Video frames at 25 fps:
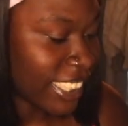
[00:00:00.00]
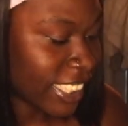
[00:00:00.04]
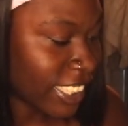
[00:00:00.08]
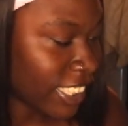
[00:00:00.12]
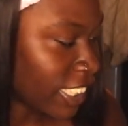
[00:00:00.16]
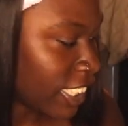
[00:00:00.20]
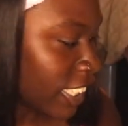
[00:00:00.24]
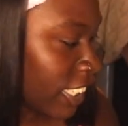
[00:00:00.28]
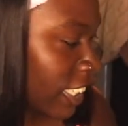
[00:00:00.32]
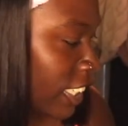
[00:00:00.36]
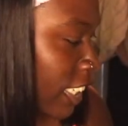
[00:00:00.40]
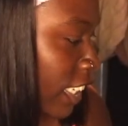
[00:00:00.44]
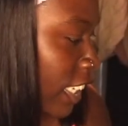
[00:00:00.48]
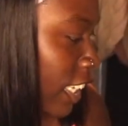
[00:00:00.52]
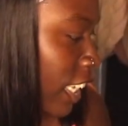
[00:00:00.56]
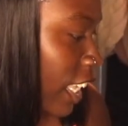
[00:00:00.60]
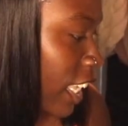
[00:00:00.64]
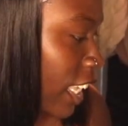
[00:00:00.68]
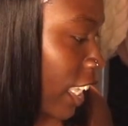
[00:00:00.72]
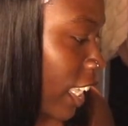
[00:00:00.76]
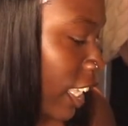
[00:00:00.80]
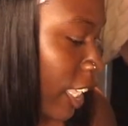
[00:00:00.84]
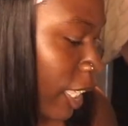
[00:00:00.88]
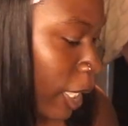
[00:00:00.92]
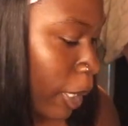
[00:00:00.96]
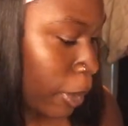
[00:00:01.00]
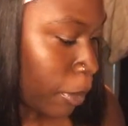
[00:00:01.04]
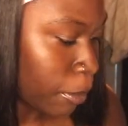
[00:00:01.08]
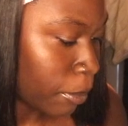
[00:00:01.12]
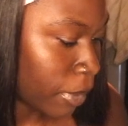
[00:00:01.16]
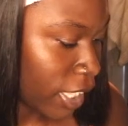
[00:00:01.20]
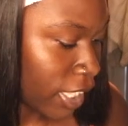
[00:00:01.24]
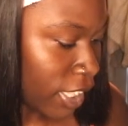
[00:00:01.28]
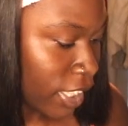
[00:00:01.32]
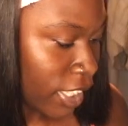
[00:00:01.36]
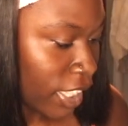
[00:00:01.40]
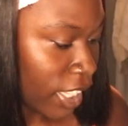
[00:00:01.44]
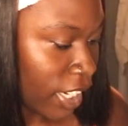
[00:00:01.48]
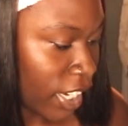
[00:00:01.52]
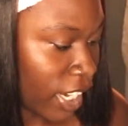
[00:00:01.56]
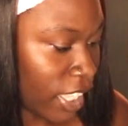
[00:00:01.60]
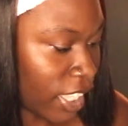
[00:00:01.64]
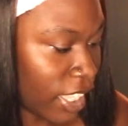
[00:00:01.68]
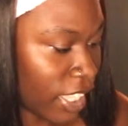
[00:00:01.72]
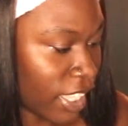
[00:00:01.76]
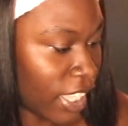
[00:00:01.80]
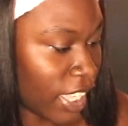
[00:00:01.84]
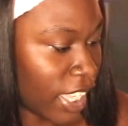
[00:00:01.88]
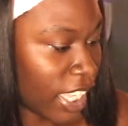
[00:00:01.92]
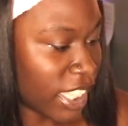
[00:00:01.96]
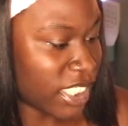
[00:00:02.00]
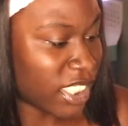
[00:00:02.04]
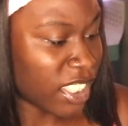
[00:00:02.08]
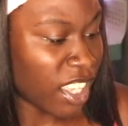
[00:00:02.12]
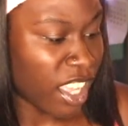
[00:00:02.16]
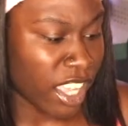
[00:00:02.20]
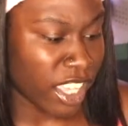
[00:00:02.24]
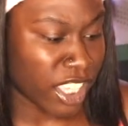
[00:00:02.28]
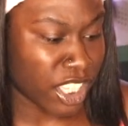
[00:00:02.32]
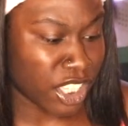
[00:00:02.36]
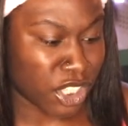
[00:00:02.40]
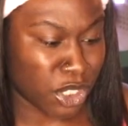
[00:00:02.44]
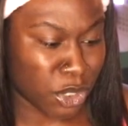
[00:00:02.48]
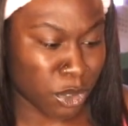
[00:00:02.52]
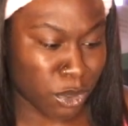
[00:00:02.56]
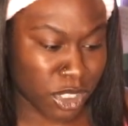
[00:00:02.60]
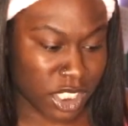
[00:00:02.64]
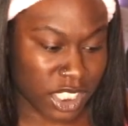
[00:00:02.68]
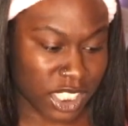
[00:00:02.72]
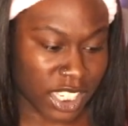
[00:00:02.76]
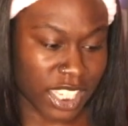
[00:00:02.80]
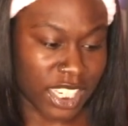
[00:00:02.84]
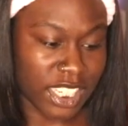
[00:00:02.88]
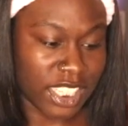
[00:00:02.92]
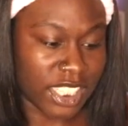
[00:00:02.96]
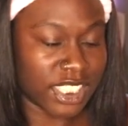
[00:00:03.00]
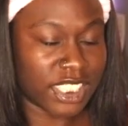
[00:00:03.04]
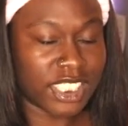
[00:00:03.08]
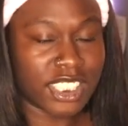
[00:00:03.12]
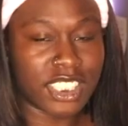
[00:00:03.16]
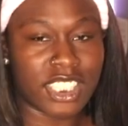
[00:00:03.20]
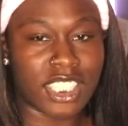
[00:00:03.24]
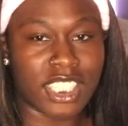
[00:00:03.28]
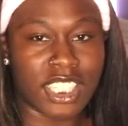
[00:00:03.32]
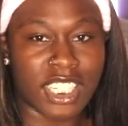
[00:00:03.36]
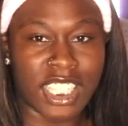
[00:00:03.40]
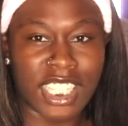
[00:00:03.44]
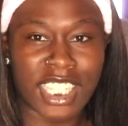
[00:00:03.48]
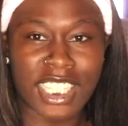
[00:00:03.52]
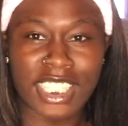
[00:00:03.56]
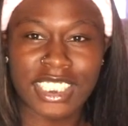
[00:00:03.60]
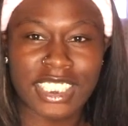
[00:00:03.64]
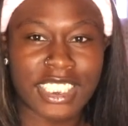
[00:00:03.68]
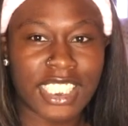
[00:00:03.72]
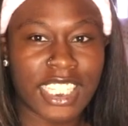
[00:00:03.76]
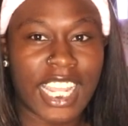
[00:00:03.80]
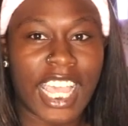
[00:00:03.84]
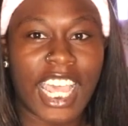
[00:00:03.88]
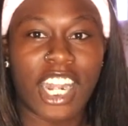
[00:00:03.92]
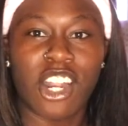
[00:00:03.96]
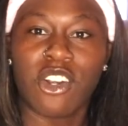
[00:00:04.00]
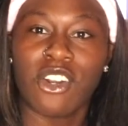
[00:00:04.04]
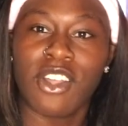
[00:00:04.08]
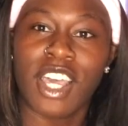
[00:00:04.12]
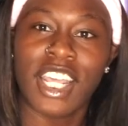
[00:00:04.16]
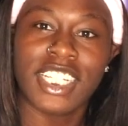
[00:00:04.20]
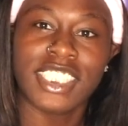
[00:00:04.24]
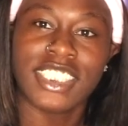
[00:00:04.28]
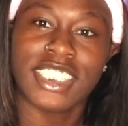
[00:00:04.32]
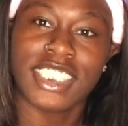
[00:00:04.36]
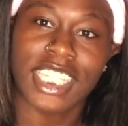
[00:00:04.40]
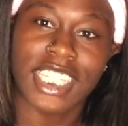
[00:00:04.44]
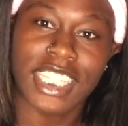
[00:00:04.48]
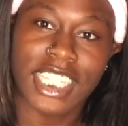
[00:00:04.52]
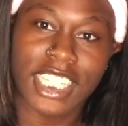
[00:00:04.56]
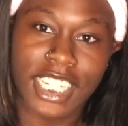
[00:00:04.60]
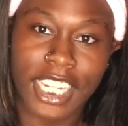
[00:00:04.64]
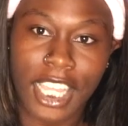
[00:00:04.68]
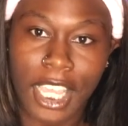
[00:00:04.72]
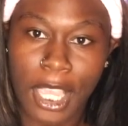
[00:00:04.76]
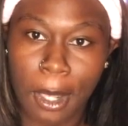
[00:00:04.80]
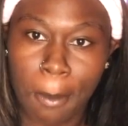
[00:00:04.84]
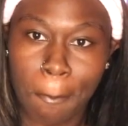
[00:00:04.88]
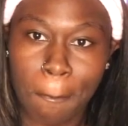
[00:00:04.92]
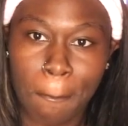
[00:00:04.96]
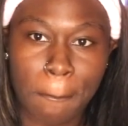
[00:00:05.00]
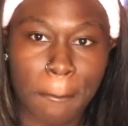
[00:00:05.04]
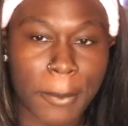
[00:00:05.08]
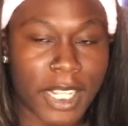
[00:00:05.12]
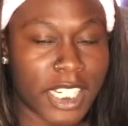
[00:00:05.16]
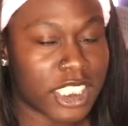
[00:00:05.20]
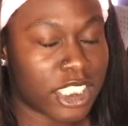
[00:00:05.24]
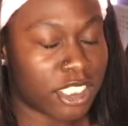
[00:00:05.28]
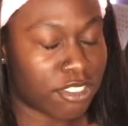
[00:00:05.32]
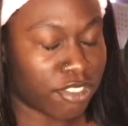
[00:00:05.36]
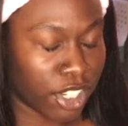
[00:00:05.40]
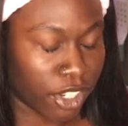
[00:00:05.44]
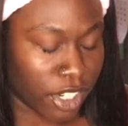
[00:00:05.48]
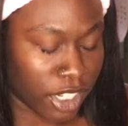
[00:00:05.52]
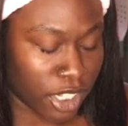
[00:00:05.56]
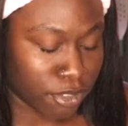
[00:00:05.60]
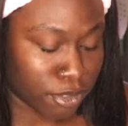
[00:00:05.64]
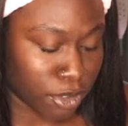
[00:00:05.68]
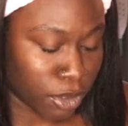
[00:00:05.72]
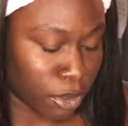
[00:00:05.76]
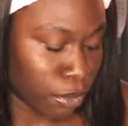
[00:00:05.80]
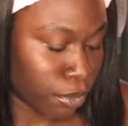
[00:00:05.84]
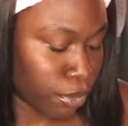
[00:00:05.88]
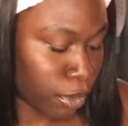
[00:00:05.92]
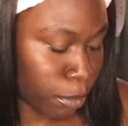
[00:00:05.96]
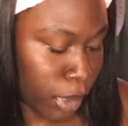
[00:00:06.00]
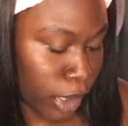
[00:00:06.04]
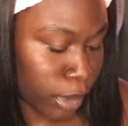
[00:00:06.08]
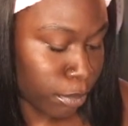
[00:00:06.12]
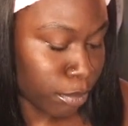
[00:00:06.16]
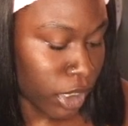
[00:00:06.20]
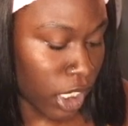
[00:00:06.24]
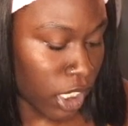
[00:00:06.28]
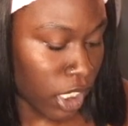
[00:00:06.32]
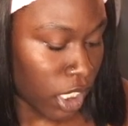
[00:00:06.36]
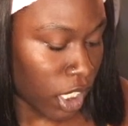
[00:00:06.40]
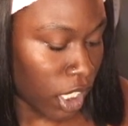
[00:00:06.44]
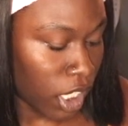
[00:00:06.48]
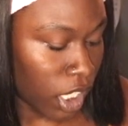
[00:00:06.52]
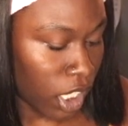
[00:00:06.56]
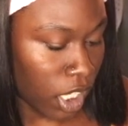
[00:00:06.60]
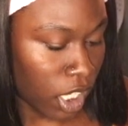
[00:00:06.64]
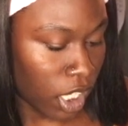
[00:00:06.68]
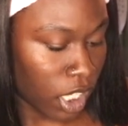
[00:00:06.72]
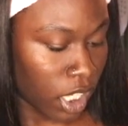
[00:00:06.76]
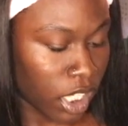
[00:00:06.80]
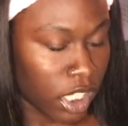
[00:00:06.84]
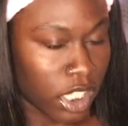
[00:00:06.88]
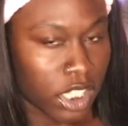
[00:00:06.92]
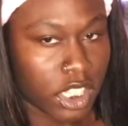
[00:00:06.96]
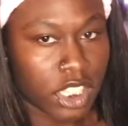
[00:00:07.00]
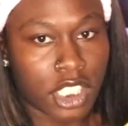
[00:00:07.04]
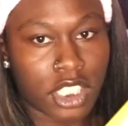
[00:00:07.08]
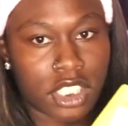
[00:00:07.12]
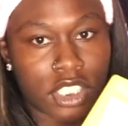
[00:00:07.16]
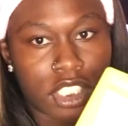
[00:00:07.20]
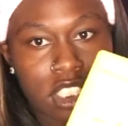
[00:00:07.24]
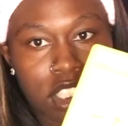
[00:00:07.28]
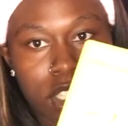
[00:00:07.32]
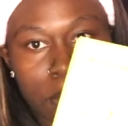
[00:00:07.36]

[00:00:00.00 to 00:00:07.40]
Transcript: the thing. Um, and then it's called Yuja Niacin. I don't know how to say the name, but it's very difficult for me these are